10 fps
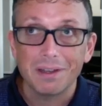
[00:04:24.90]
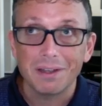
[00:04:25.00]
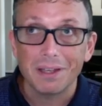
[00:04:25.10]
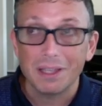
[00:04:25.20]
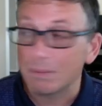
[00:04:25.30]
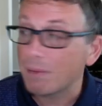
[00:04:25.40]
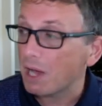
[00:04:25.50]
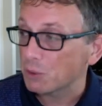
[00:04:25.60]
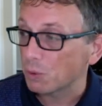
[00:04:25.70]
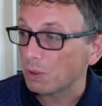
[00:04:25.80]

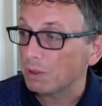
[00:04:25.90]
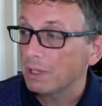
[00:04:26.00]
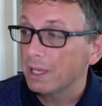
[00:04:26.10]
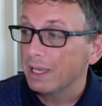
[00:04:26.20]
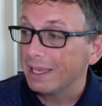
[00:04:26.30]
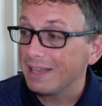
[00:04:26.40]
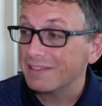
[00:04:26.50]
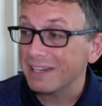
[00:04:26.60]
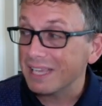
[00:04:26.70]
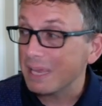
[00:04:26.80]
module. It's
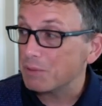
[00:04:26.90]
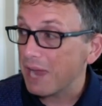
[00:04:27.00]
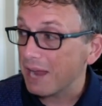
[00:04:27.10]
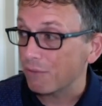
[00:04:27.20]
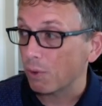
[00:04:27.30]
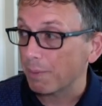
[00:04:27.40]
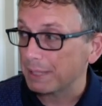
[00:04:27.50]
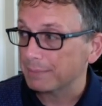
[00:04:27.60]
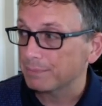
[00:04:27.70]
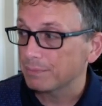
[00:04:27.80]
going to keep track for me.
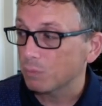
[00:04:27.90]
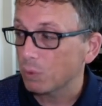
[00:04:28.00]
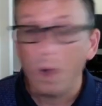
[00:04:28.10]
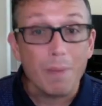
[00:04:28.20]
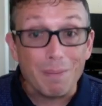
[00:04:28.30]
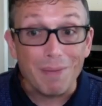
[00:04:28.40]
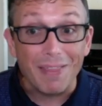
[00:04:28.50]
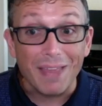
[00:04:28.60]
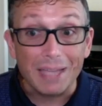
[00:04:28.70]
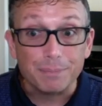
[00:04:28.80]
What do I mean by
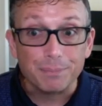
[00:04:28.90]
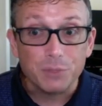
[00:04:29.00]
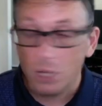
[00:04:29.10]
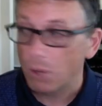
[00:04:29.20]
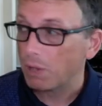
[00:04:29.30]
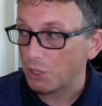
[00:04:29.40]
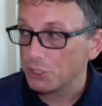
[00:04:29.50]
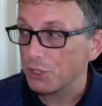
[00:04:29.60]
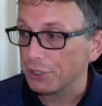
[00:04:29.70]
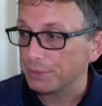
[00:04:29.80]
that? So I'll
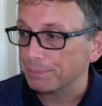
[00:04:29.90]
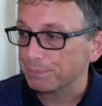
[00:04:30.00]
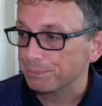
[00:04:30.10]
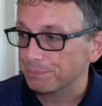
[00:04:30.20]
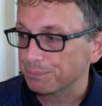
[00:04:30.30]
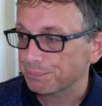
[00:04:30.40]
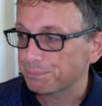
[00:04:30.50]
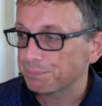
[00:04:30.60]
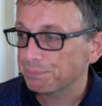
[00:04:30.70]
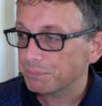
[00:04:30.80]
show you.
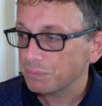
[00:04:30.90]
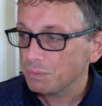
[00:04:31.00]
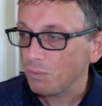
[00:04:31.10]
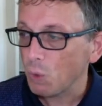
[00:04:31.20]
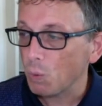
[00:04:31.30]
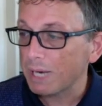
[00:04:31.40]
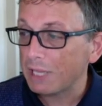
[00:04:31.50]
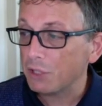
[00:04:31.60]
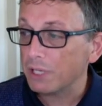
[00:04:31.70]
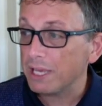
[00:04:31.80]
When I
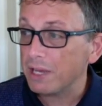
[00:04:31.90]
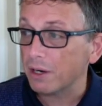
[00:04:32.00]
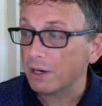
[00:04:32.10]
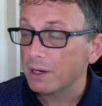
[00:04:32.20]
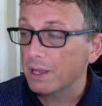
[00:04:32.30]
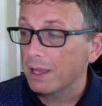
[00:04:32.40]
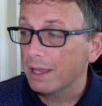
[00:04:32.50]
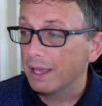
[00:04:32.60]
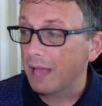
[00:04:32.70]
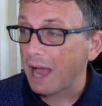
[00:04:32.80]
look here,
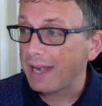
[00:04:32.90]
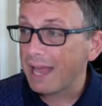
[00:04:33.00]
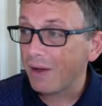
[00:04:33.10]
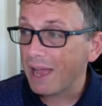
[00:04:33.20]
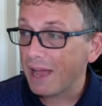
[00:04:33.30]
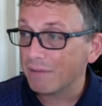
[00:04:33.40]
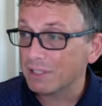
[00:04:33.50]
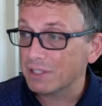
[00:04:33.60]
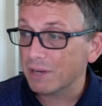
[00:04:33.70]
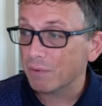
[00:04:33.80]
I now have,
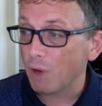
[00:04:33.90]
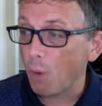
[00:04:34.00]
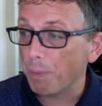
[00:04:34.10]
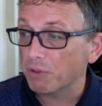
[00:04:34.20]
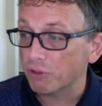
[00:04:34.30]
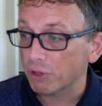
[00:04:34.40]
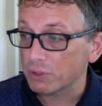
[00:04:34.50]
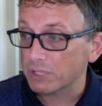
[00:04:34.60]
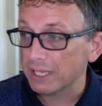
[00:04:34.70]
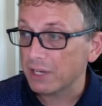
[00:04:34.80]
instead of open
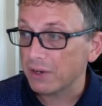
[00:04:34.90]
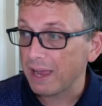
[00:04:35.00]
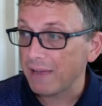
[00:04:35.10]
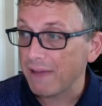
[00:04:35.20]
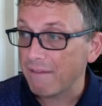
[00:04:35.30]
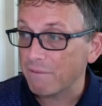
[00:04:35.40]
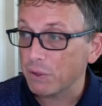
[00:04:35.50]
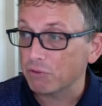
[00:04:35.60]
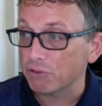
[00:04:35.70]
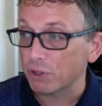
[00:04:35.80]
circles, like here I have
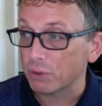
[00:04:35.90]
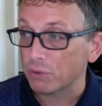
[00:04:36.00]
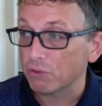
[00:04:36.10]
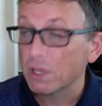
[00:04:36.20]
half-filled circles.